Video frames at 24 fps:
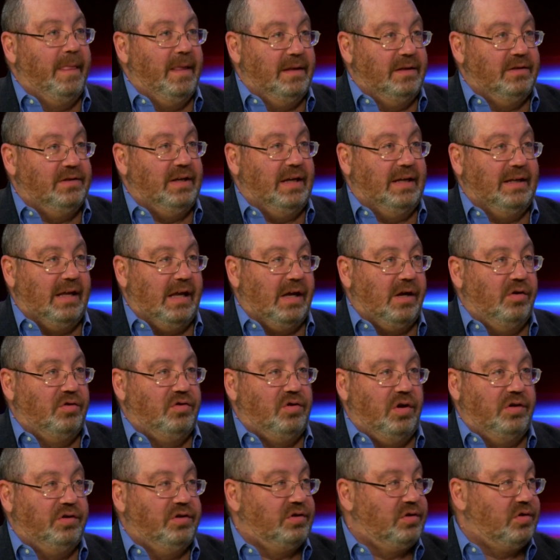The San Diego
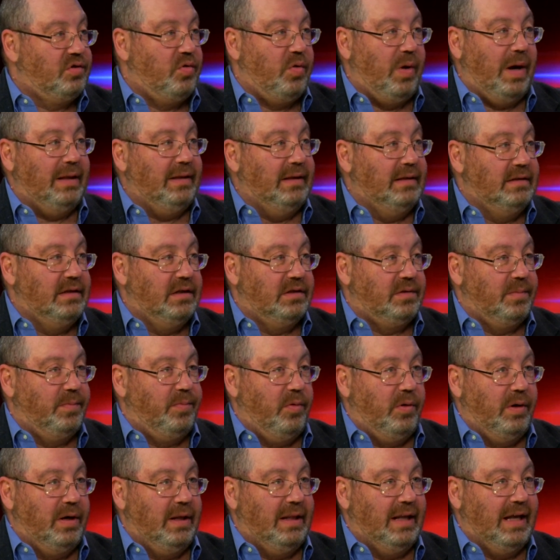Chargers greatly
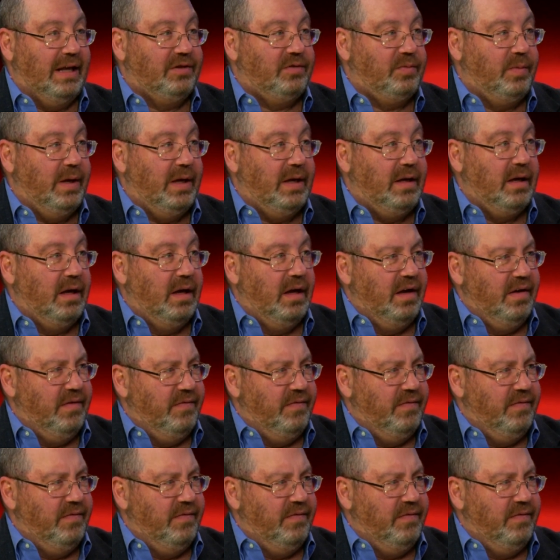disappointed last week.